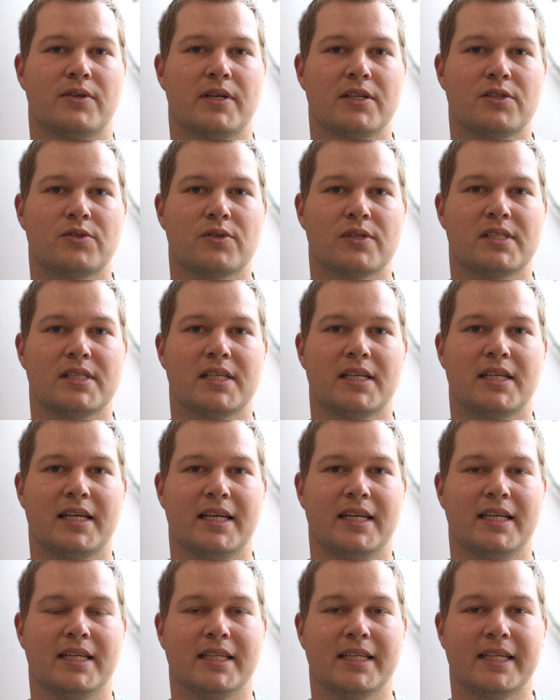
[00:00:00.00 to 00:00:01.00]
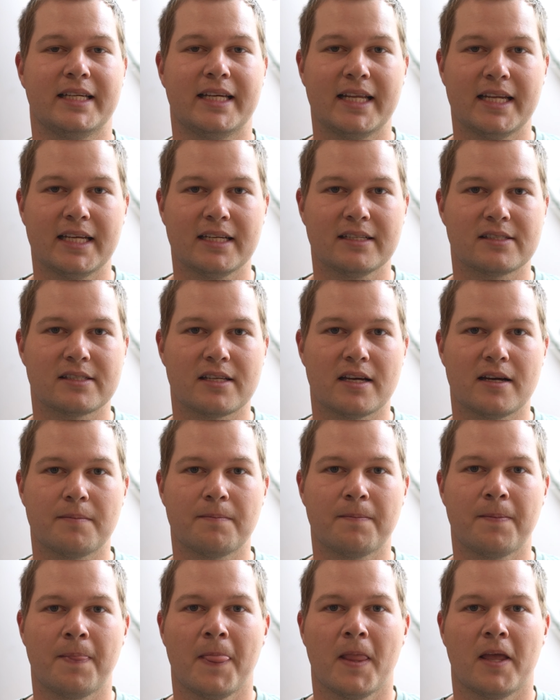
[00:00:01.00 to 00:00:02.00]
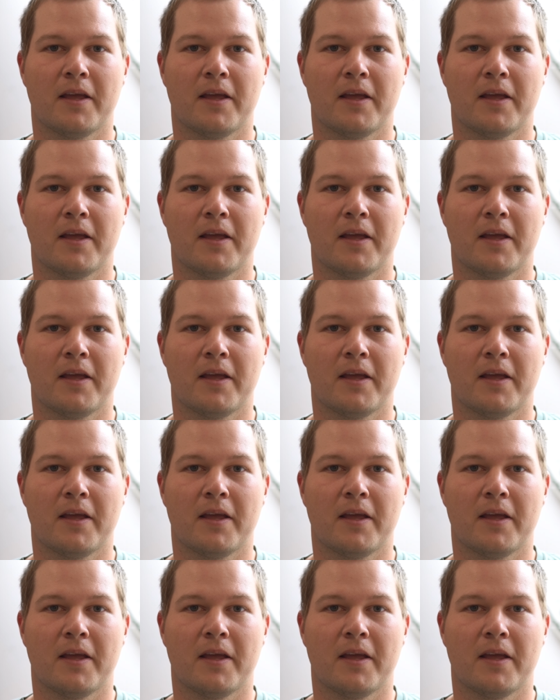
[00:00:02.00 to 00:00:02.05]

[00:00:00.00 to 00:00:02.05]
interested in getting some.